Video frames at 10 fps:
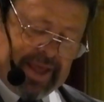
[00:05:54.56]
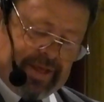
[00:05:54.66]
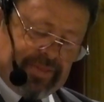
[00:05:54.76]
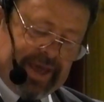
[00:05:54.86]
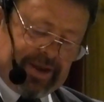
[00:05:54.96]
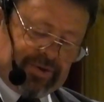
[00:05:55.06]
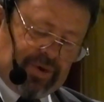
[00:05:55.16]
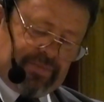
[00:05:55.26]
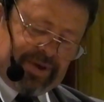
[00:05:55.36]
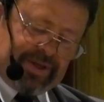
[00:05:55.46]
And they
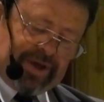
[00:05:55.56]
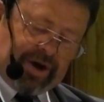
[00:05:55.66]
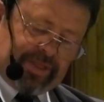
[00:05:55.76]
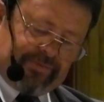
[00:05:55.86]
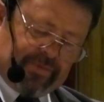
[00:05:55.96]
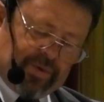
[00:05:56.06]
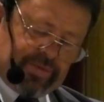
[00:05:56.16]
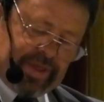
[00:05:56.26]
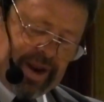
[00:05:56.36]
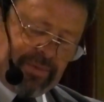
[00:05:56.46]
told me on the
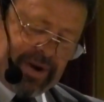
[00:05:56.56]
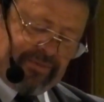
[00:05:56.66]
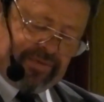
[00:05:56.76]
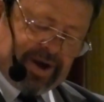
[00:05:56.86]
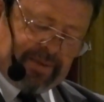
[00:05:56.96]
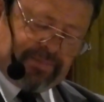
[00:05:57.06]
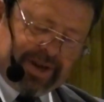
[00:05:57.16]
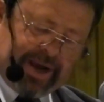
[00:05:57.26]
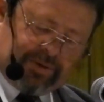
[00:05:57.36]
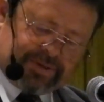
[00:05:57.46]
phone that I would have a
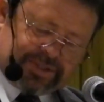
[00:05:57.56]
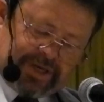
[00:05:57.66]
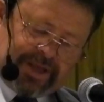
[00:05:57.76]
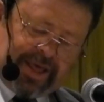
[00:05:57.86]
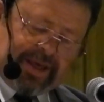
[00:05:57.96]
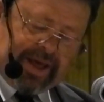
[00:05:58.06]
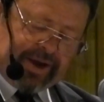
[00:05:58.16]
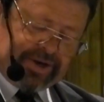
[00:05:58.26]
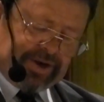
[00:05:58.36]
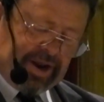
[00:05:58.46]
company house.
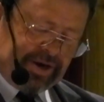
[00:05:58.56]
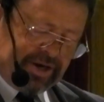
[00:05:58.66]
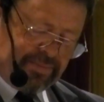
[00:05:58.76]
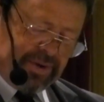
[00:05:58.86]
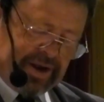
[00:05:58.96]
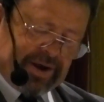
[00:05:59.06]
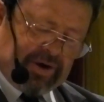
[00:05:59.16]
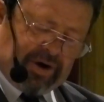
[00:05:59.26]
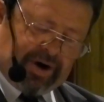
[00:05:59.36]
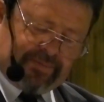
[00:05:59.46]
I did not need to bring a
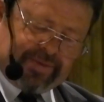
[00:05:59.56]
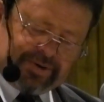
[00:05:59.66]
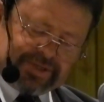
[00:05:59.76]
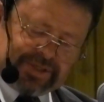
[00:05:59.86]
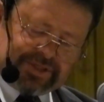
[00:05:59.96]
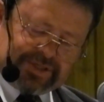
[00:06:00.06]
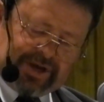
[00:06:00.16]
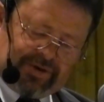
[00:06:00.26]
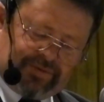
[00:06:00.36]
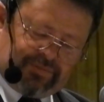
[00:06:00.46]
car up there since the
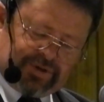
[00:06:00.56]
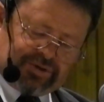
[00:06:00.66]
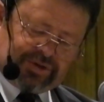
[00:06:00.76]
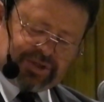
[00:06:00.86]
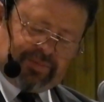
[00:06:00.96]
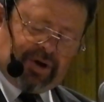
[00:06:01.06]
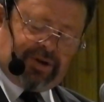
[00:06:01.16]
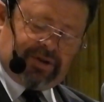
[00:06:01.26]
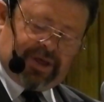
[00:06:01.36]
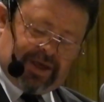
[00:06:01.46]
town was so
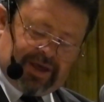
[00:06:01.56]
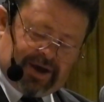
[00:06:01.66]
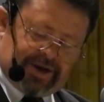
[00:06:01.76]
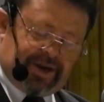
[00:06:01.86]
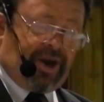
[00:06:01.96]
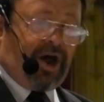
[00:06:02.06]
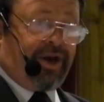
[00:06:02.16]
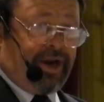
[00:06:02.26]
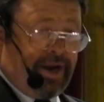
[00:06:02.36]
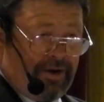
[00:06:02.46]
small, I did
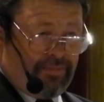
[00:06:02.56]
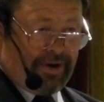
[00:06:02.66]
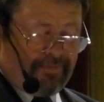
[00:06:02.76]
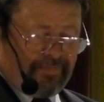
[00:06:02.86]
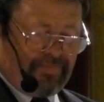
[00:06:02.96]
not need one.